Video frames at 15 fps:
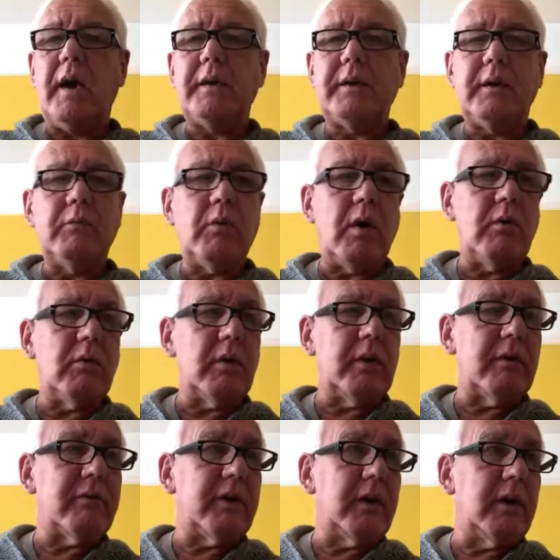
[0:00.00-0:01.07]
Andy
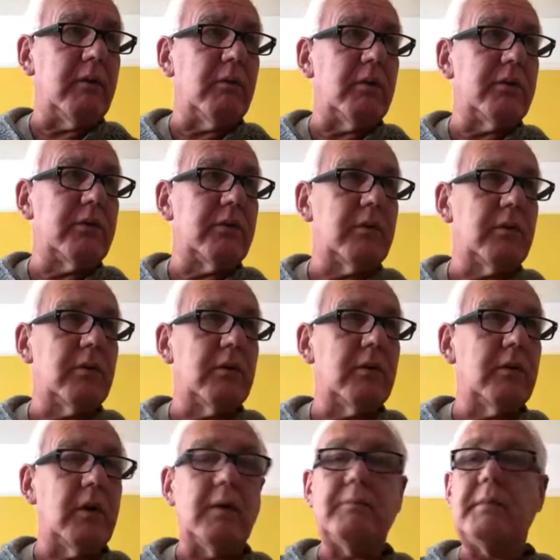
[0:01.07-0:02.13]
Walton, I think it was.
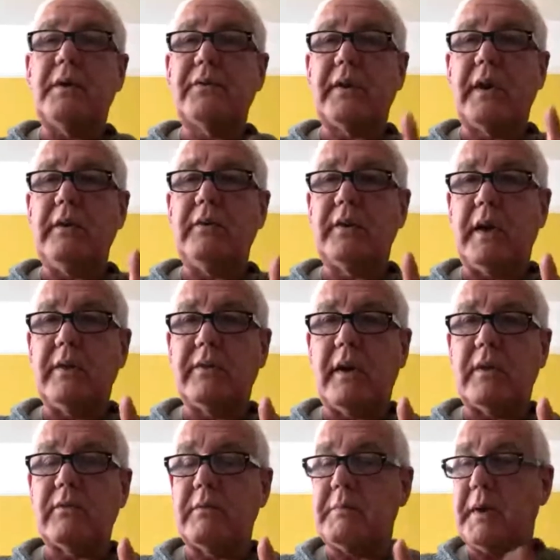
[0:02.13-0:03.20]
Must get you to get in
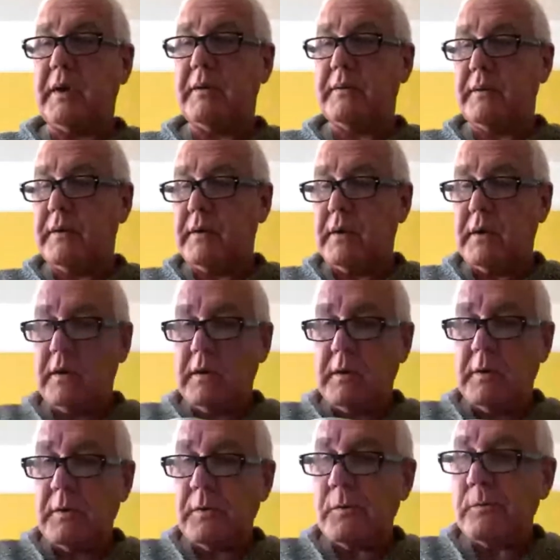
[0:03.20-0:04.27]
touch with me.
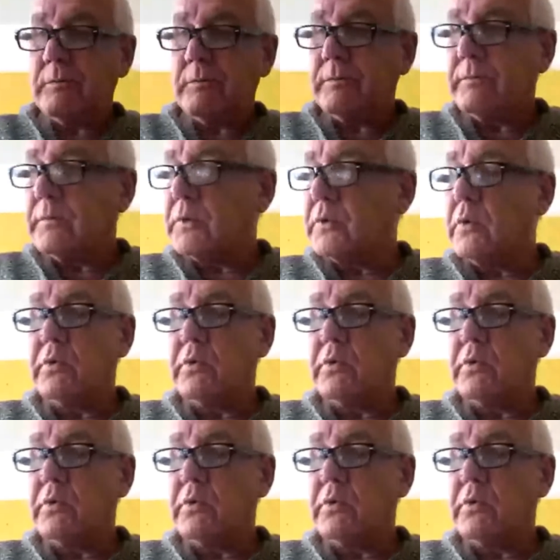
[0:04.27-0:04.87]
I'll